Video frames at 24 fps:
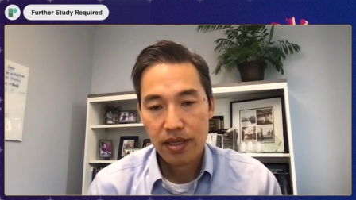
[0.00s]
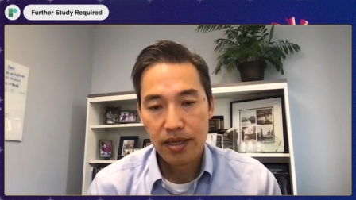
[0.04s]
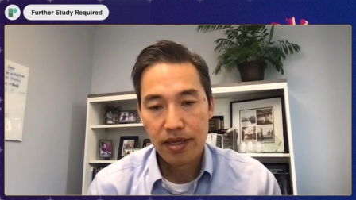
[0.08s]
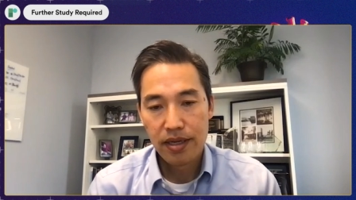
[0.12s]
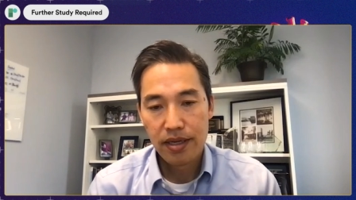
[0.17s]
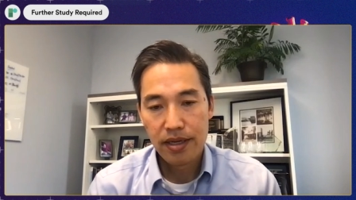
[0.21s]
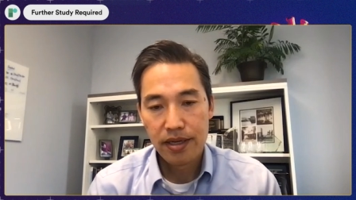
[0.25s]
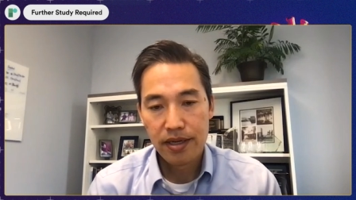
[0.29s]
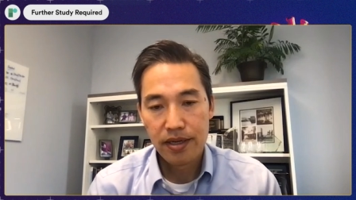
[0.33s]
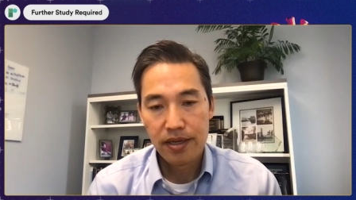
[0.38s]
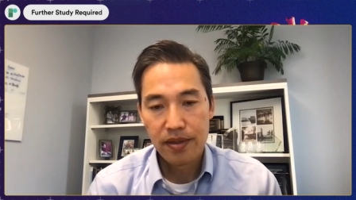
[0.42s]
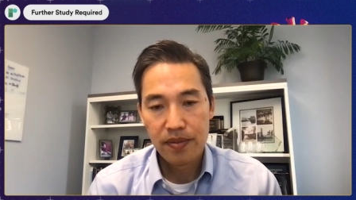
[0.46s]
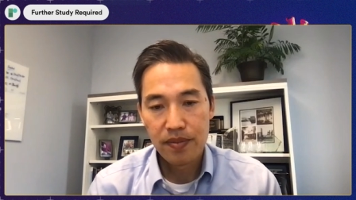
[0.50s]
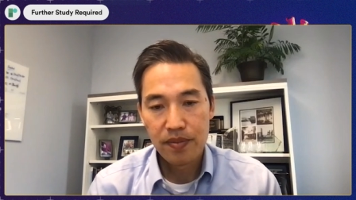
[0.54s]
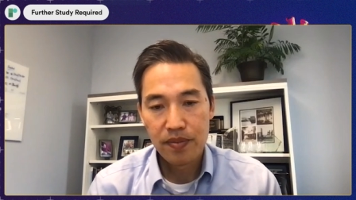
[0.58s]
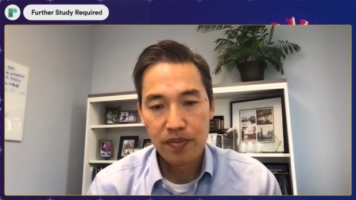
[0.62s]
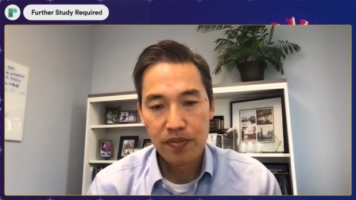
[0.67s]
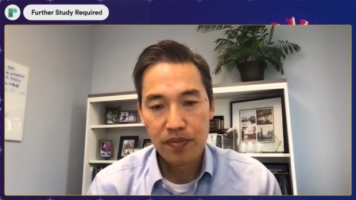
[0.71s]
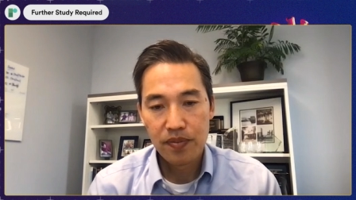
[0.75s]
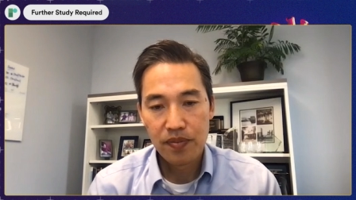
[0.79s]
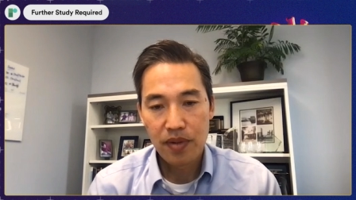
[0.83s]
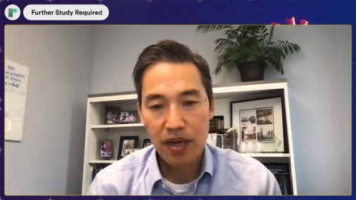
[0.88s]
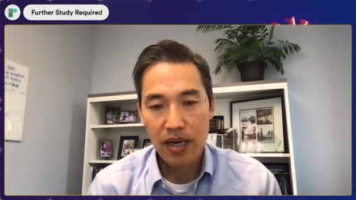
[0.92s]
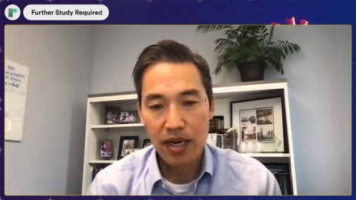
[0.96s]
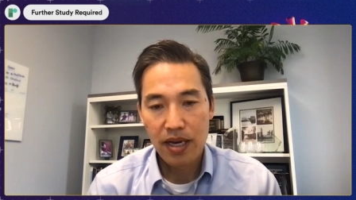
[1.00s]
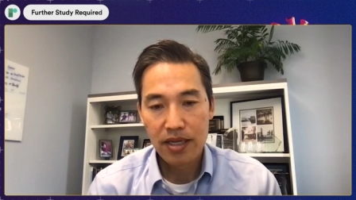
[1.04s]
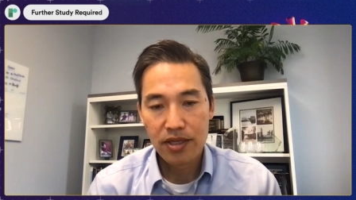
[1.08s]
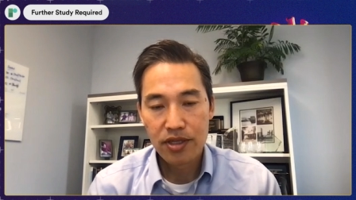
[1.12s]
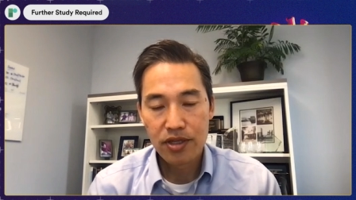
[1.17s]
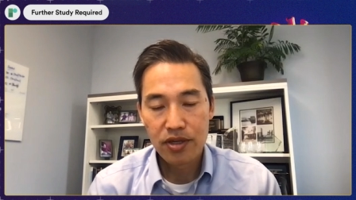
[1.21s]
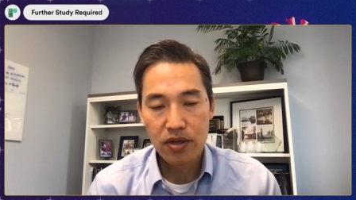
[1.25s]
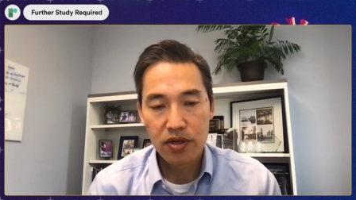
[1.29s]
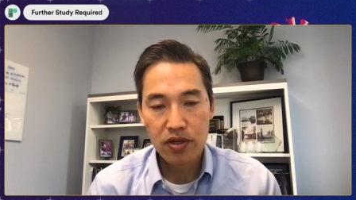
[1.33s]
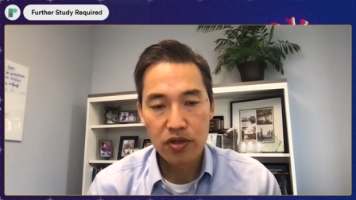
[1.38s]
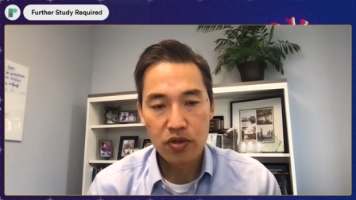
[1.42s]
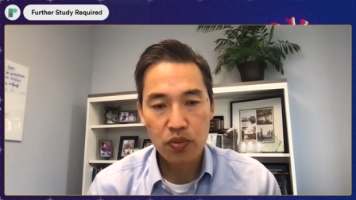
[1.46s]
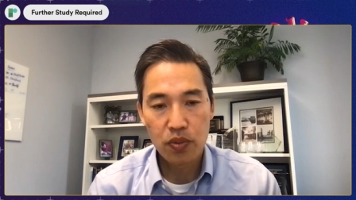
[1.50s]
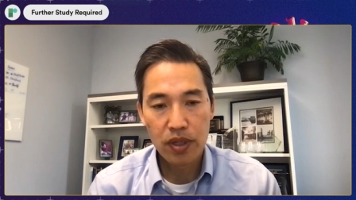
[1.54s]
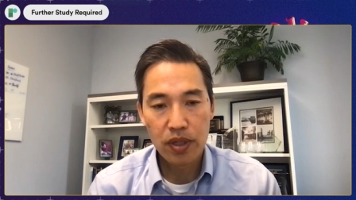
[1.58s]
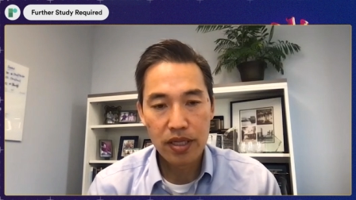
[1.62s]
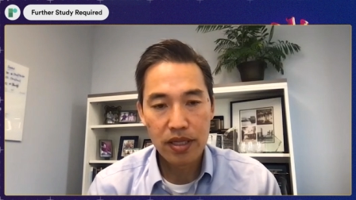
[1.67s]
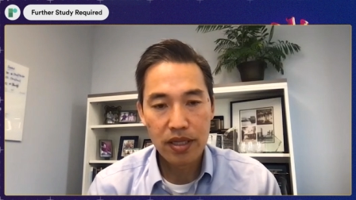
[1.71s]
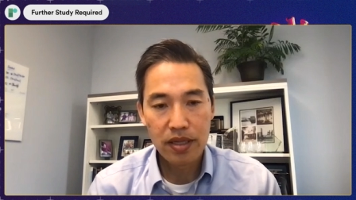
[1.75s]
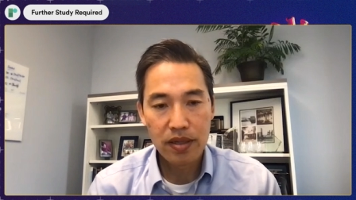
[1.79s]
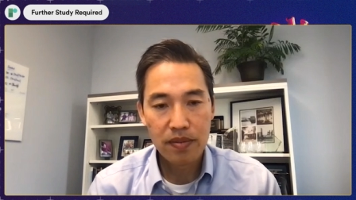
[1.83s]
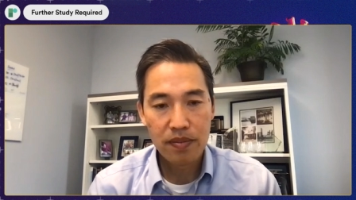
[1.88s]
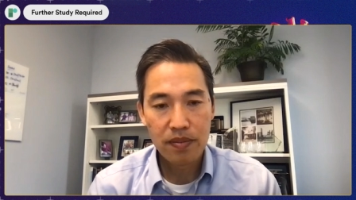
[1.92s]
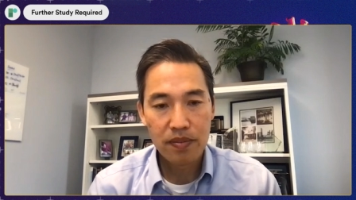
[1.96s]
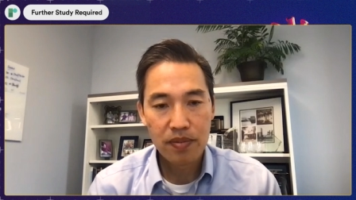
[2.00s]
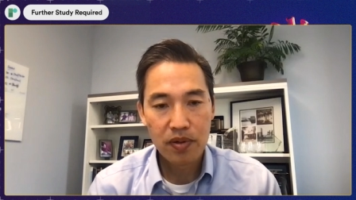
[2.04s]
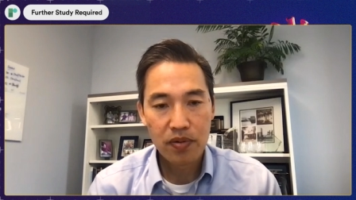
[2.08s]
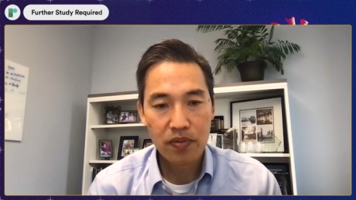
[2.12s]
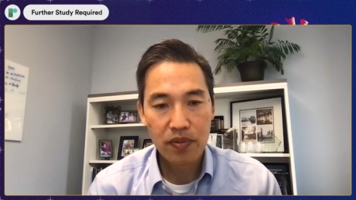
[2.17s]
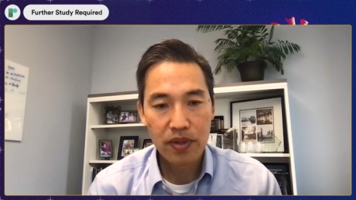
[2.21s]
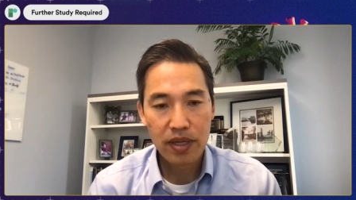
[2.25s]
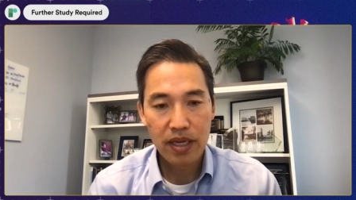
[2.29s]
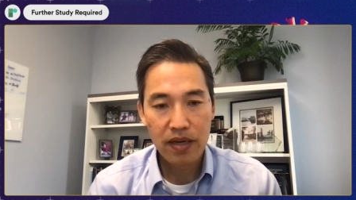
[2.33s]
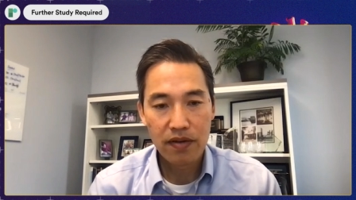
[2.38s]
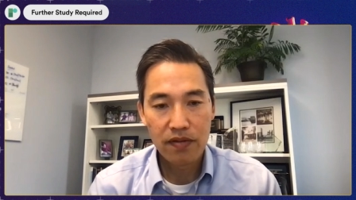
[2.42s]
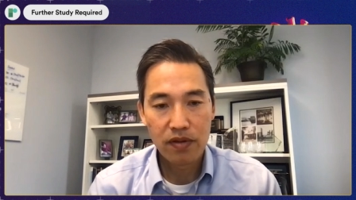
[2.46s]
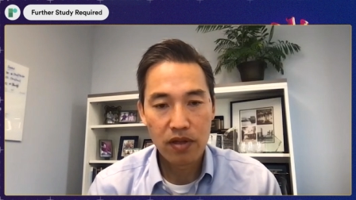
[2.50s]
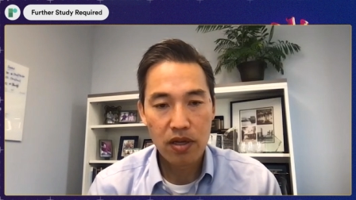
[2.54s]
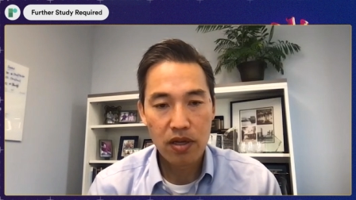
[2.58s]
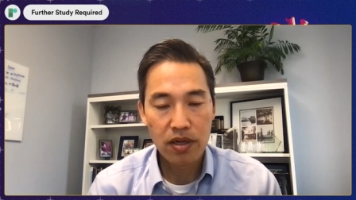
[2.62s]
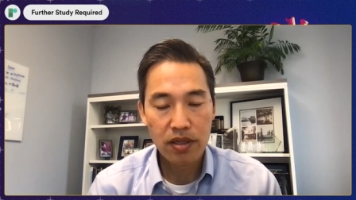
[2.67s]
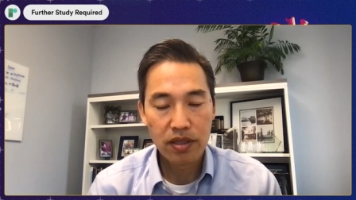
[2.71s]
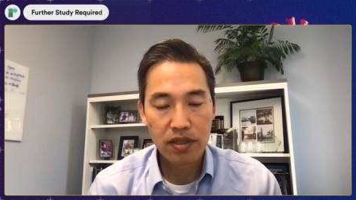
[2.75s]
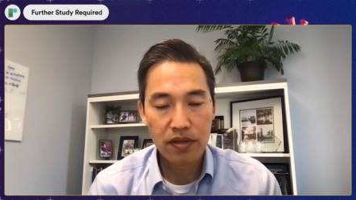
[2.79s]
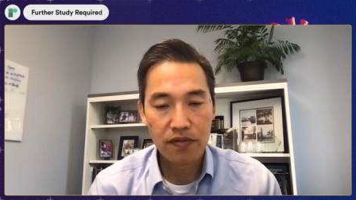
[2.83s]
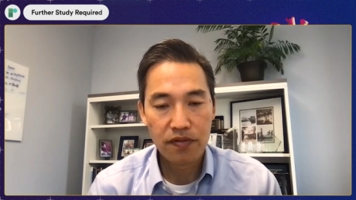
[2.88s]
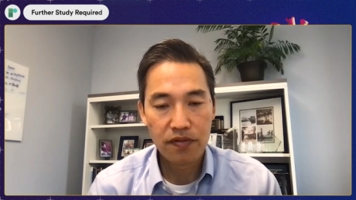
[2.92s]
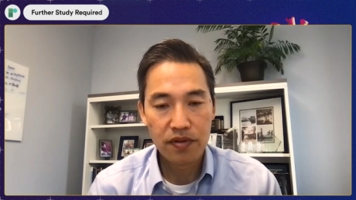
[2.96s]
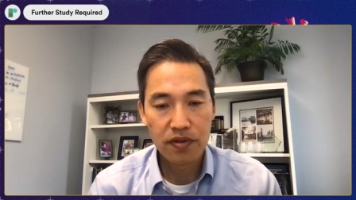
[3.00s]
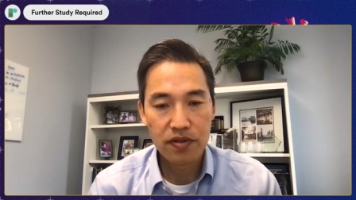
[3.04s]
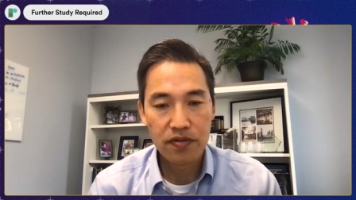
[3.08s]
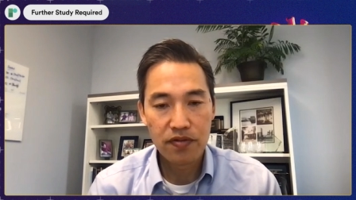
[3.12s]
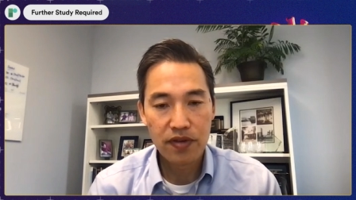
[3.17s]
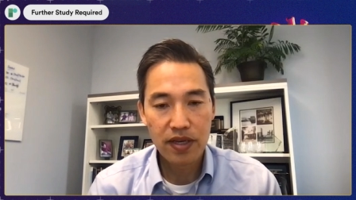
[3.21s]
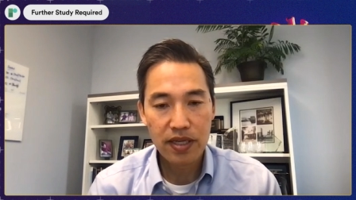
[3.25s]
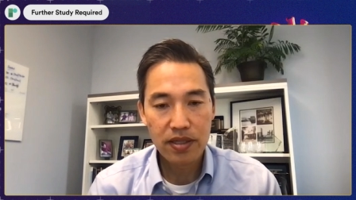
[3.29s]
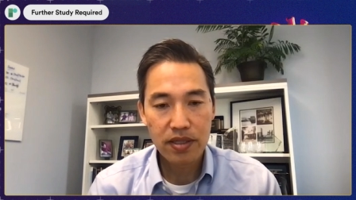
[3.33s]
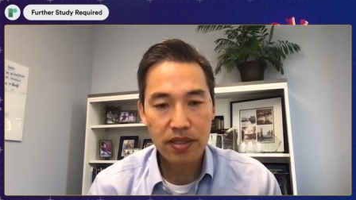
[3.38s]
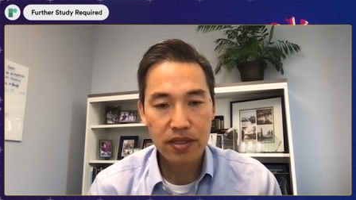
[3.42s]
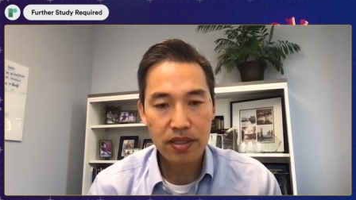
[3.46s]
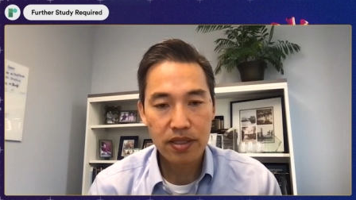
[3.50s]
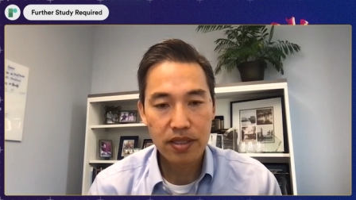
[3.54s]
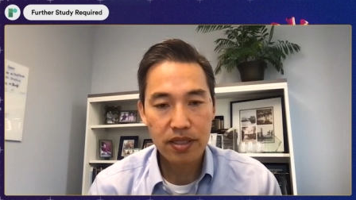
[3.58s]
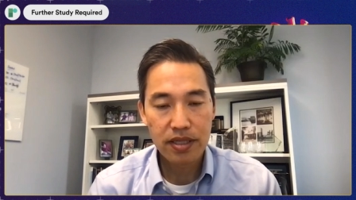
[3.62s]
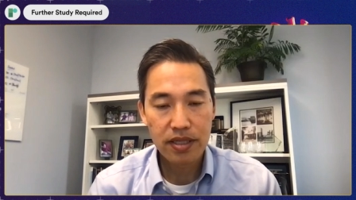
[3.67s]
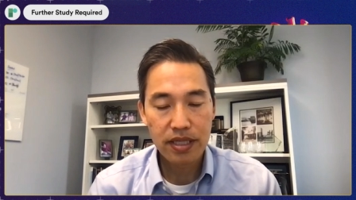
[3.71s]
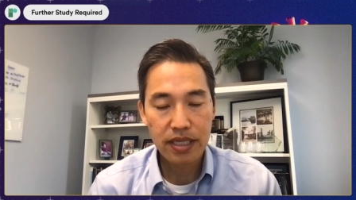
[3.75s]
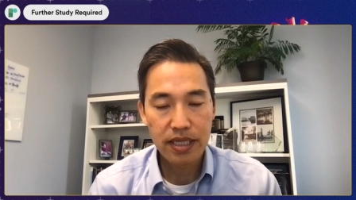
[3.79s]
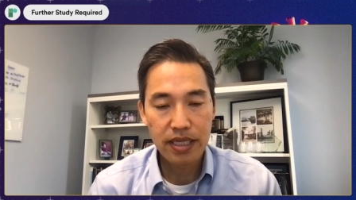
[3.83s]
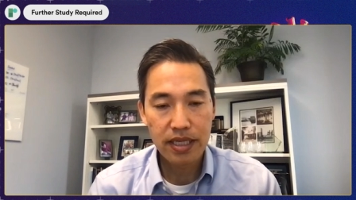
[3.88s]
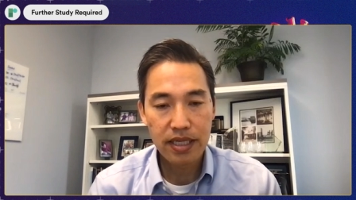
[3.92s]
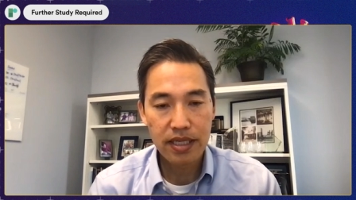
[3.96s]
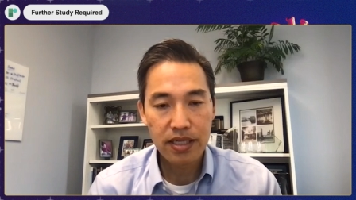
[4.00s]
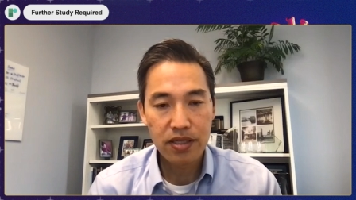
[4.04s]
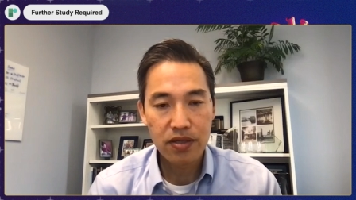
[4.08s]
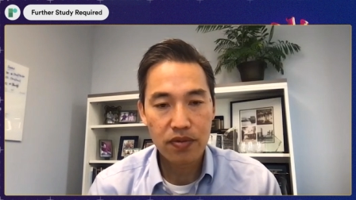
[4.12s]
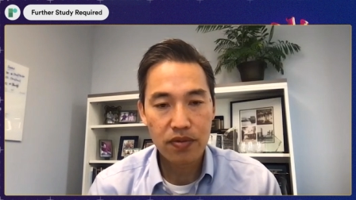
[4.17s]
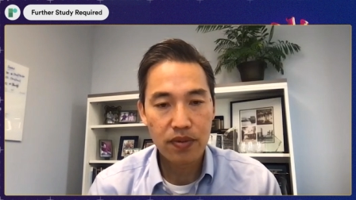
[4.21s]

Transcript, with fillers: Um, ISR is one of them, but we have long diffuse vessel disease.